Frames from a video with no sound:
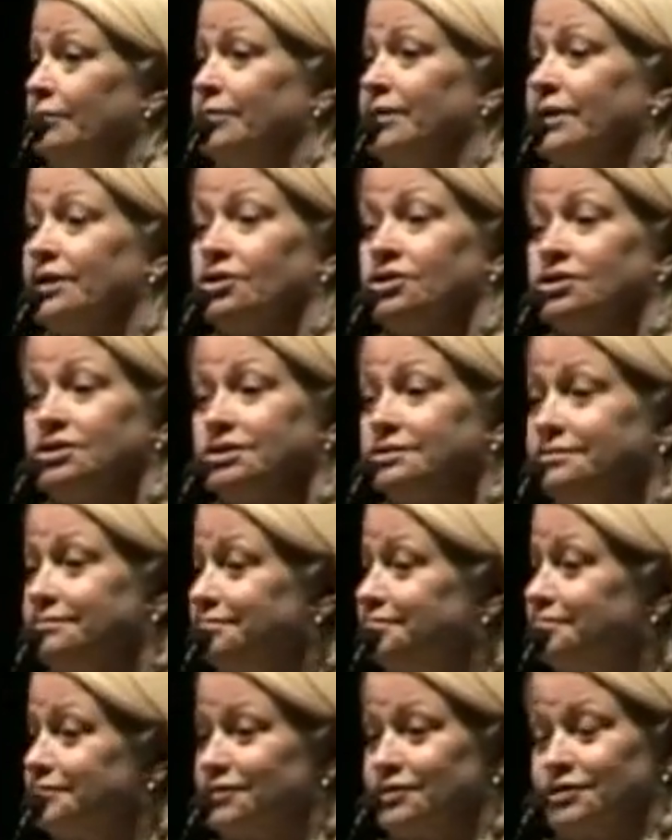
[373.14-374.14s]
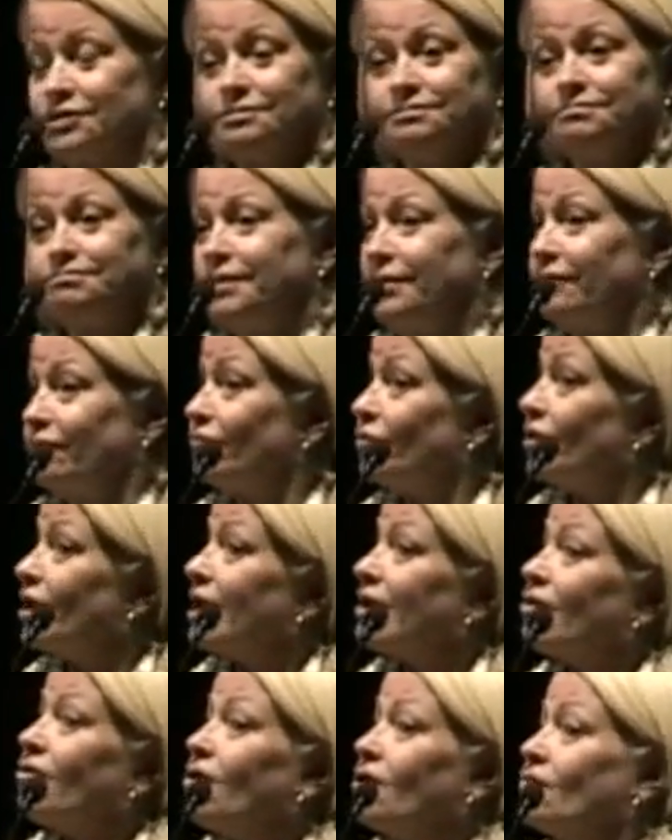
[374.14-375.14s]
Because we
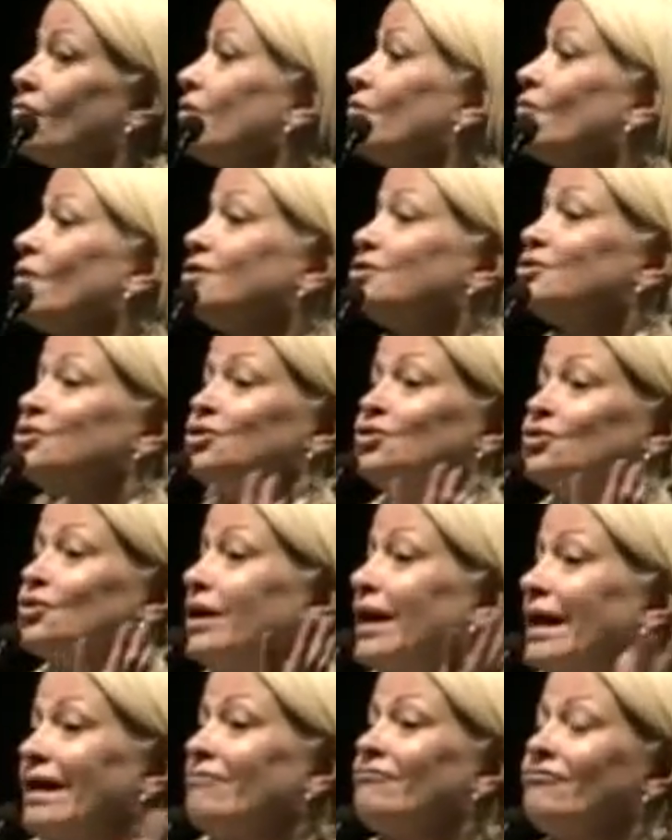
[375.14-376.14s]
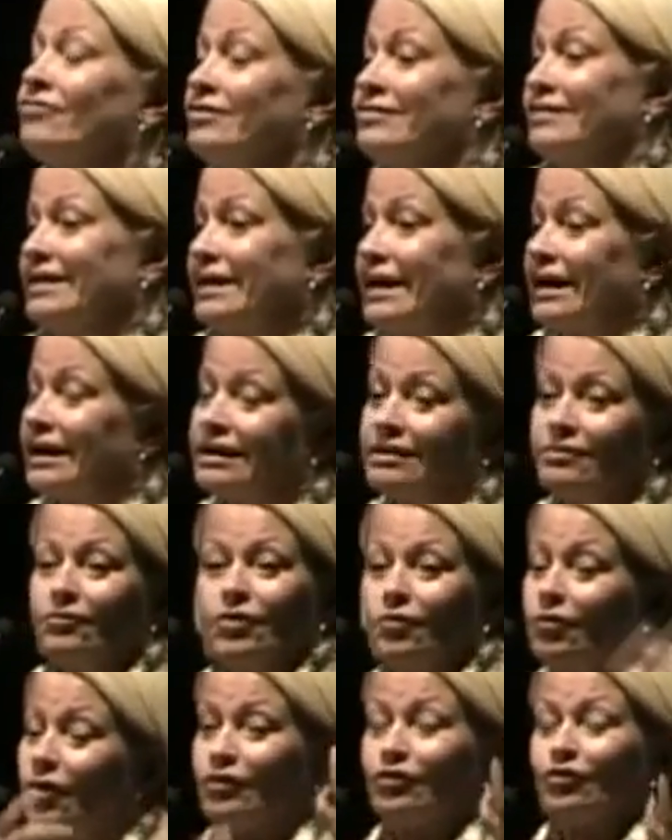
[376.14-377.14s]
want to do everything, and
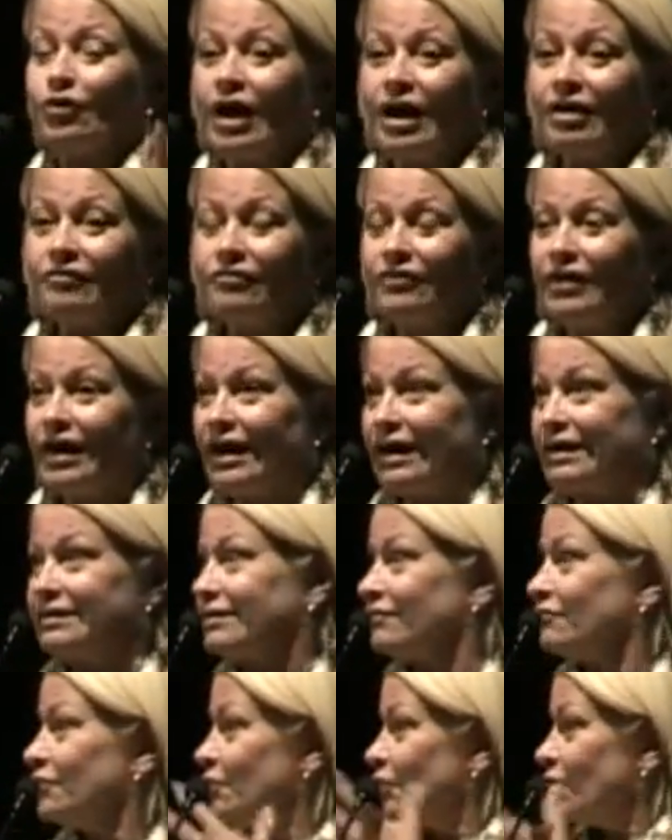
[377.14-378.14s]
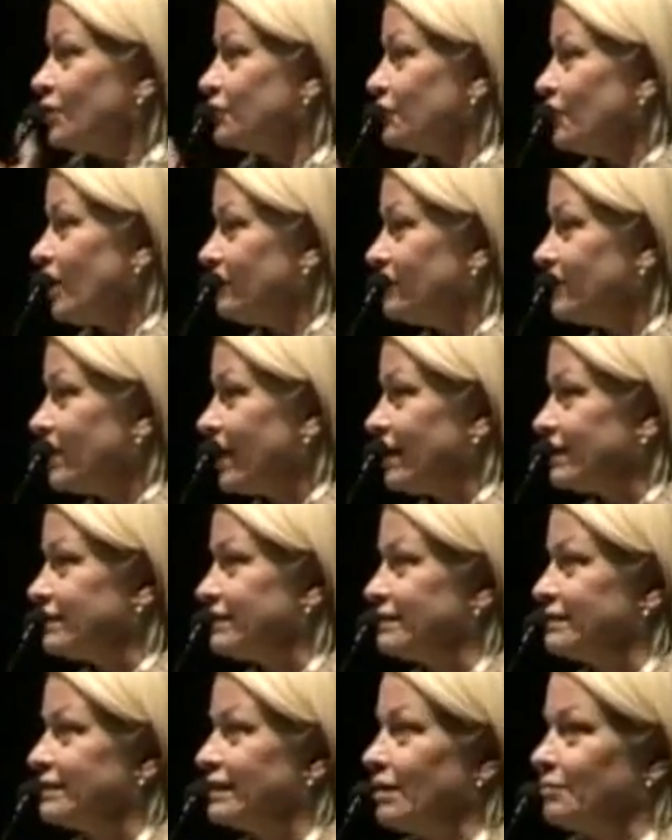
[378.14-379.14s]
we want to have that, and we want to have
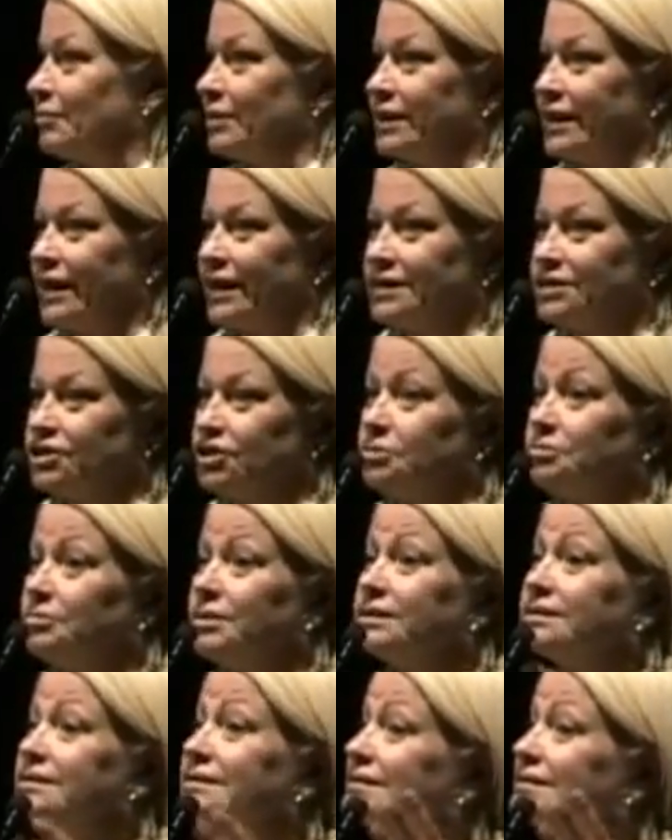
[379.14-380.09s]
that in the application, but